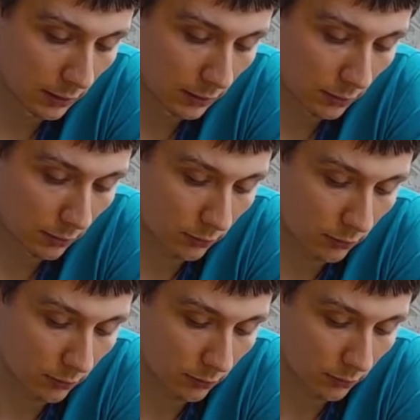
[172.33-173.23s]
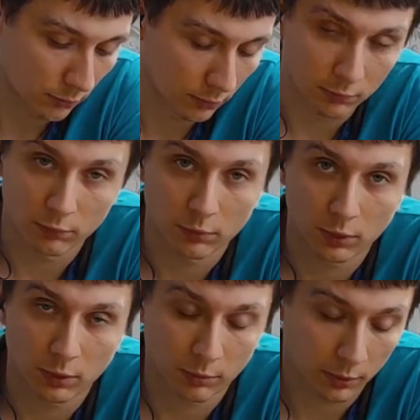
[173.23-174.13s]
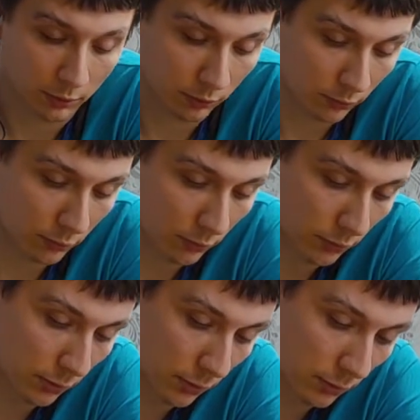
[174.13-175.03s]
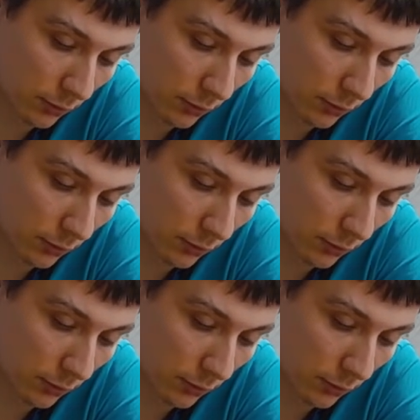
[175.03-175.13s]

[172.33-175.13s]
So what I plan to do is